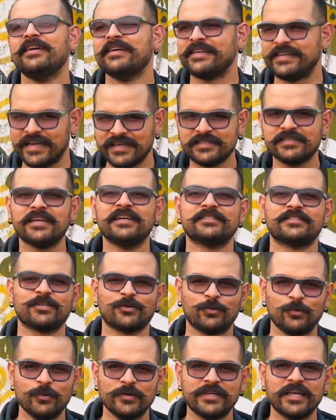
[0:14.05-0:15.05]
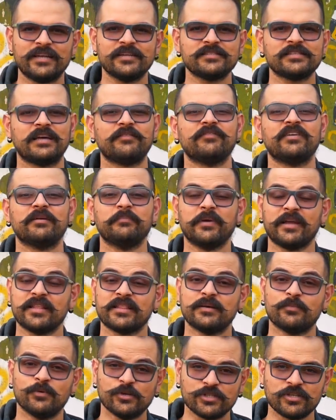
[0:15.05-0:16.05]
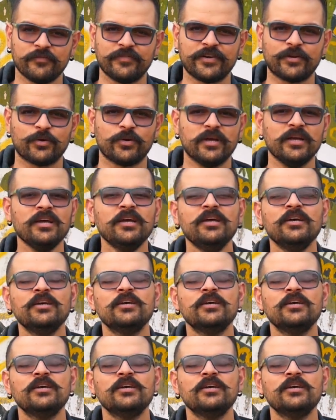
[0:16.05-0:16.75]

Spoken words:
Yes, it's a cool terrace and we are making the most of it today.